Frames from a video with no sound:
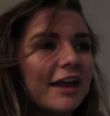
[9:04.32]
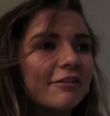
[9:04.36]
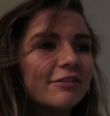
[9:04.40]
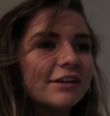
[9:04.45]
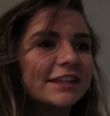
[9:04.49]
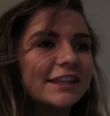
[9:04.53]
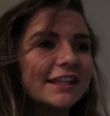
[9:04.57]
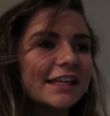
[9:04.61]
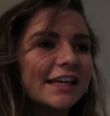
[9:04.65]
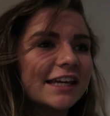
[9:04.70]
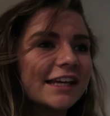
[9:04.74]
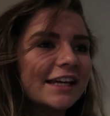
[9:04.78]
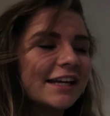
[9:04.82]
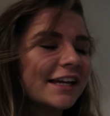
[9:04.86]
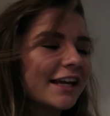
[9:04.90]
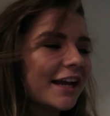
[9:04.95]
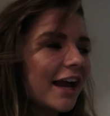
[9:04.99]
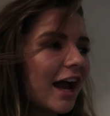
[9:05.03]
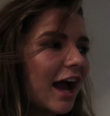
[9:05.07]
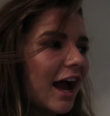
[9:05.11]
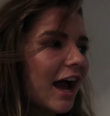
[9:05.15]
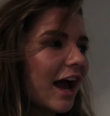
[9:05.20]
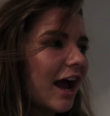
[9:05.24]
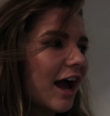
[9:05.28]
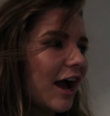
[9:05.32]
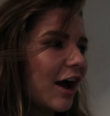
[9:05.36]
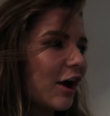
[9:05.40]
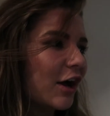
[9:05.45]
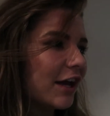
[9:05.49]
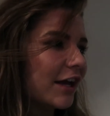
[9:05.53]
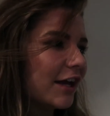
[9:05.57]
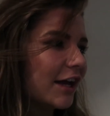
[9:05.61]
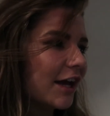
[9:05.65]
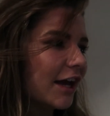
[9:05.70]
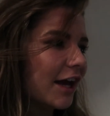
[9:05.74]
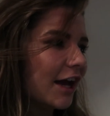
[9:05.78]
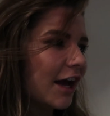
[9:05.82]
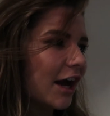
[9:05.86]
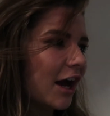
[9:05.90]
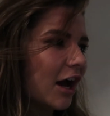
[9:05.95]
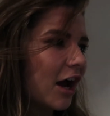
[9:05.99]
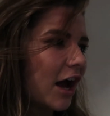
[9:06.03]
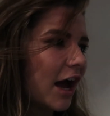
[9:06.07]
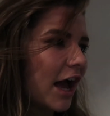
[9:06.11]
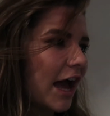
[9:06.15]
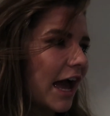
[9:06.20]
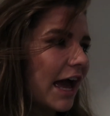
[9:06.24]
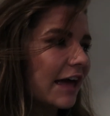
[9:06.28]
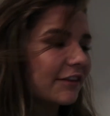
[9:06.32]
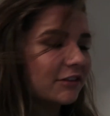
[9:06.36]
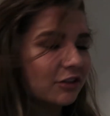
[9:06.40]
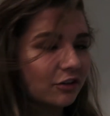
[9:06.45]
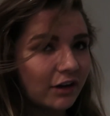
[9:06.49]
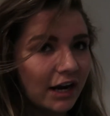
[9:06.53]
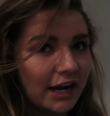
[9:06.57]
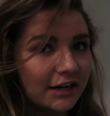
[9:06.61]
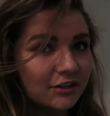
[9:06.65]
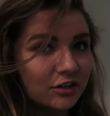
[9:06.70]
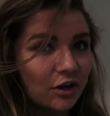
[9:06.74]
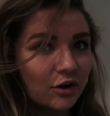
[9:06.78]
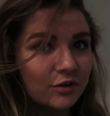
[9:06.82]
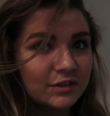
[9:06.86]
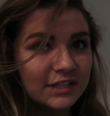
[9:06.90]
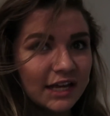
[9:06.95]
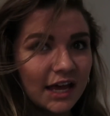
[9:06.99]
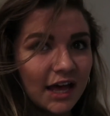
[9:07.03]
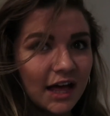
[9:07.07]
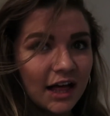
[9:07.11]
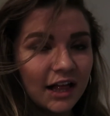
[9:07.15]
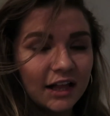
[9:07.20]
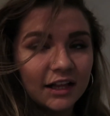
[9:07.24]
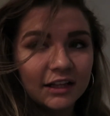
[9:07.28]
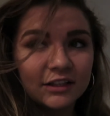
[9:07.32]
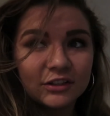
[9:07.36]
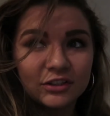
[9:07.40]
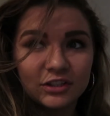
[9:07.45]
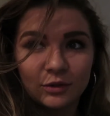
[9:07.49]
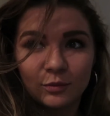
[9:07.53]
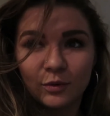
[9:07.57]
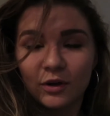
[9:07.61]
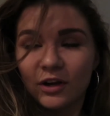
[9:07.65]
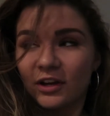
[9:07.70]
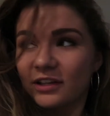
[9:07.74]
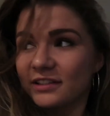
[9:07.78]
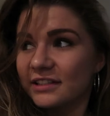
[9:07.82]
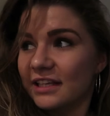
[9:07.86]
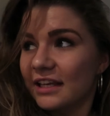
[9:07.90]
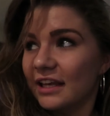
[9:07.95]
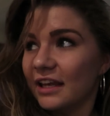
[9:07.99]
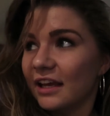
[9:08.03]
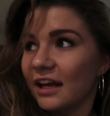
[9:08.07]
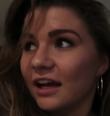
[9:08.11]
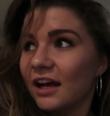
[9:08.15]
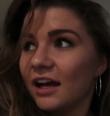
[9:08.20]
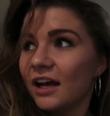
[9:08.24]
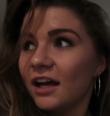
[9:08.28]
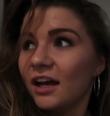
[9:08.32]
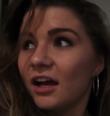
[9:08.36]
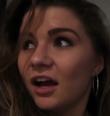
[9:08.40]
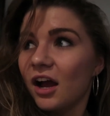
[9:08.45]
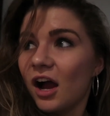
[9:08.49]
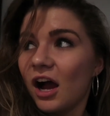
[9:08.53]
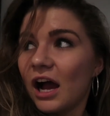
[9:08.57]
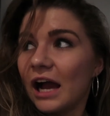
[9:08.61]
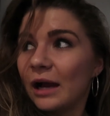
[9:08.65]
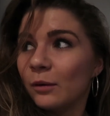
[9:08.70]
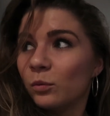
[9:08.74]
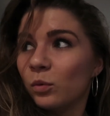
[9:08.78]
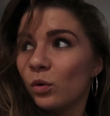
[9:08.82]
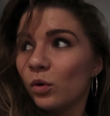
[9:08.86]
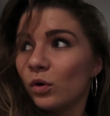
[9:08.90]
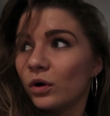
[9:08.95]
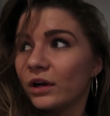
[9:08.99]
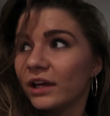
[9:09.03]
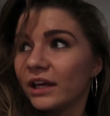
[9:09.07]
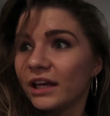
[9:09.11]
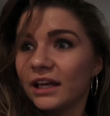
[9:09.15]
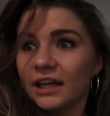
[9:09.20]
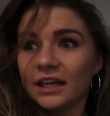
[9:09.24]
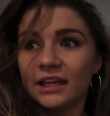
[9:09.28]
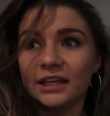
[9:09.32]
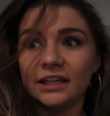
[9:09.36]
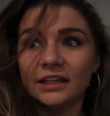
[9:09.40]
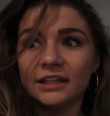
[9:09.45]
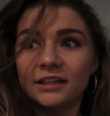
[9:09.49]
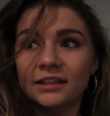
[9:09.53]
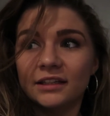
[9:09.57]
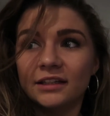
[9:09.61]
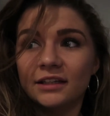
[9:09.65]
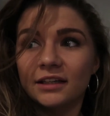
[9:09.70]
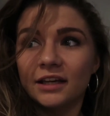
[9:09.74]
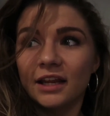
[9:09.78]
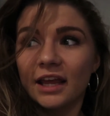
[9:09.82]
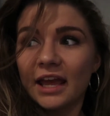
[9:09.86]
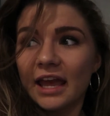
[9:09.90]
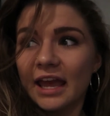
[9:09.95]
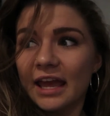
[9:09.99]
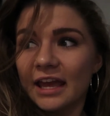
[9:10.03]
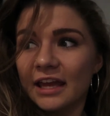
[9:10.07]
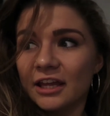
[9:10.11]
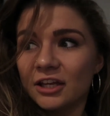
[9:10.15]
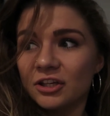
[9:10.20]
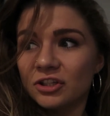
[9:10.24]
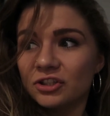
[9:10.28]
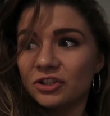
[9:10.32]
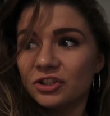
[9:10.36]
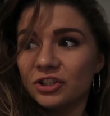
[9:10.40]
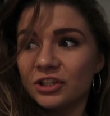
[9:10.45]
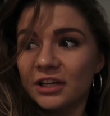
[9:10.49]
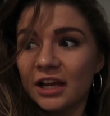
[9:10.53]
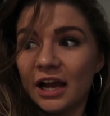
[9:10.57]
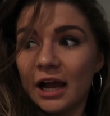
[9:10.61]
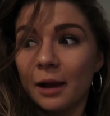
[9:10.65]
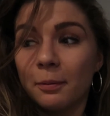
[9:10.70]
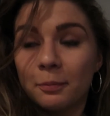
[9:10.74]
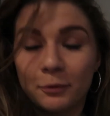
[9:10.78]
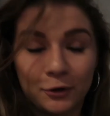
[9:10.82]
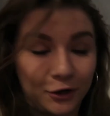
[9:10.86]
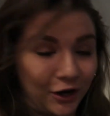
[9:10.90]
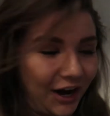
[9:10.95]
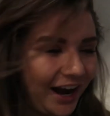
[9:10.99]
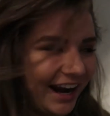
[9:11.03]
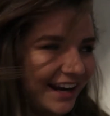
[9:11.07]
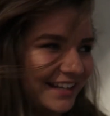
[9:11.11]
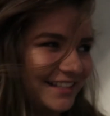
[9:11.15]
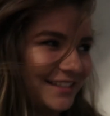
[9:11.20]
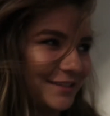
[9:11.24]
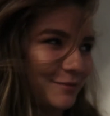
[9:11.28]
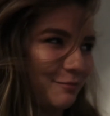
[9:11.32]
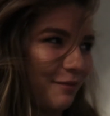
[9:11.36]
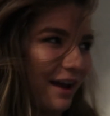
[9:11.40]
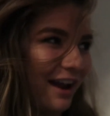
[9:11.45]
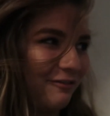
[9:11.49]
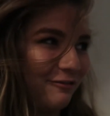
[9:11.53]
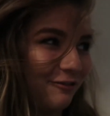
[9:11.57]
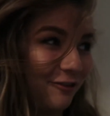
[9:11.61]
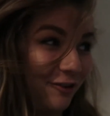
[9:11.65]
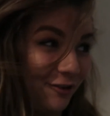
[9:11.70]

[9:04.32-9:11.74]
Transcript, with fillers: everything. At the Grand Hotel, she works here. I walk in and she upgrades my